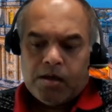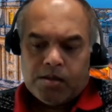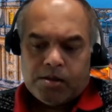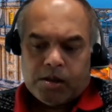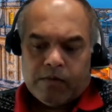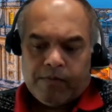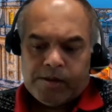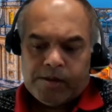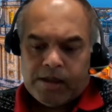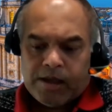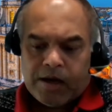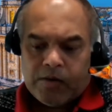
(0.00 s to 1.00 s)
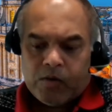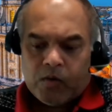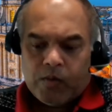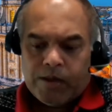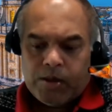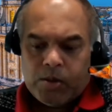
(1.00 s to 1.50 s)
sort of the scenario
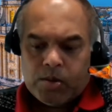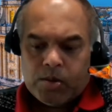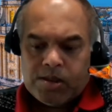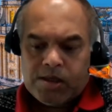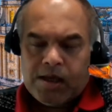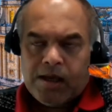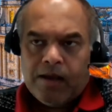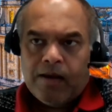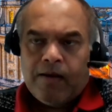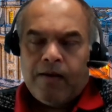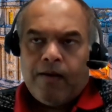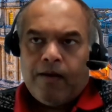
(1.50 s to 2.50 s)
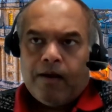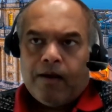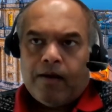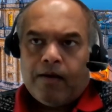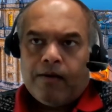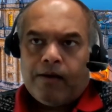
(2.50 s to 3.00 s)
which you see
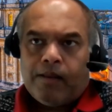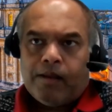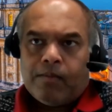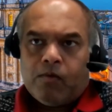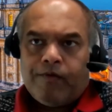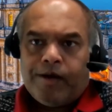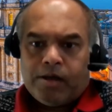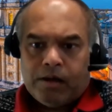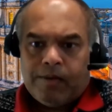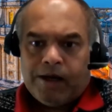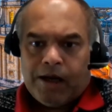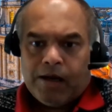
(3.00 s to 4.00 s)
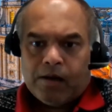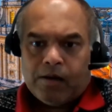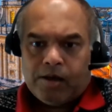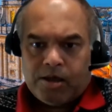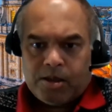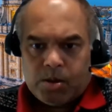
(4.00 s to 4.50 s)
in the movie Terminator.
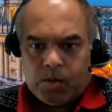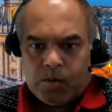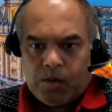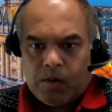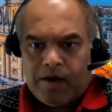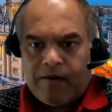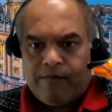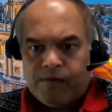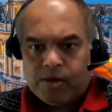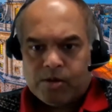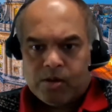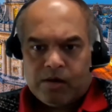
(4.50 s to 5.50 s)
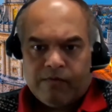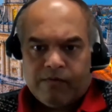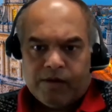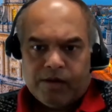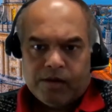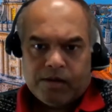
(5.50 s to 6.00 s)
Yes, so you have the sort of
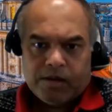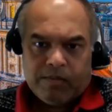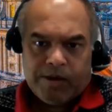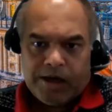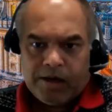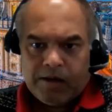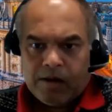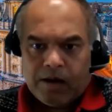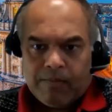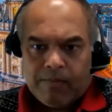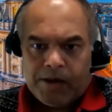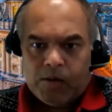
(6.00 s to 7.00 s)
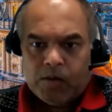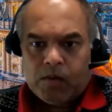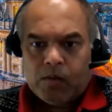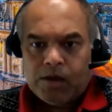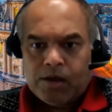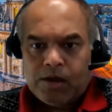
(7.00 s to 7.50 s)
the Terminator come into
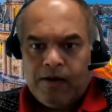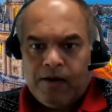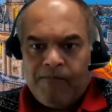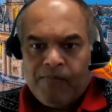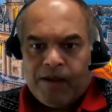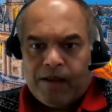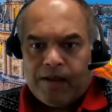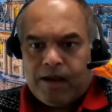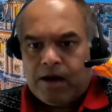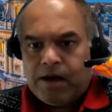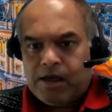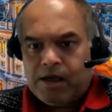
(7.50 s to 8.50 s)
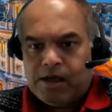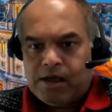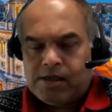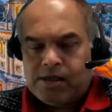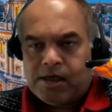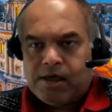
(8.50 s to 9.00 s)
the world, and there he
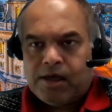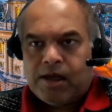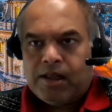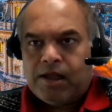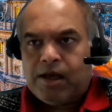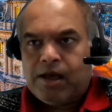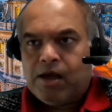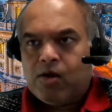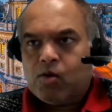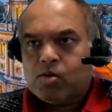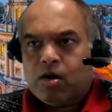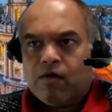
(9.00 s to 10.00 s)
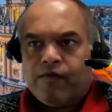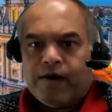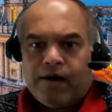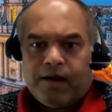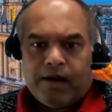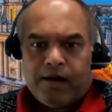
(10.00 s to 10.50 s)
is, and then he goes off
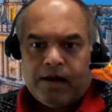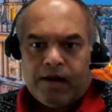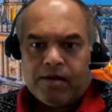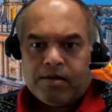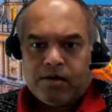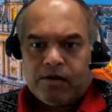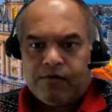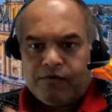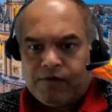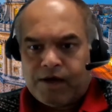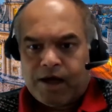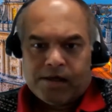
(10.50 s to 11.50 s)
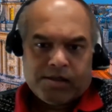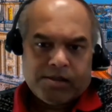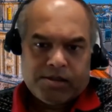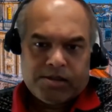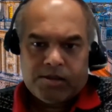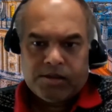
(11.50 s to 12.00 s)
and sort of
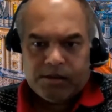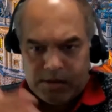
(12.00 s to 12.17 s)
starts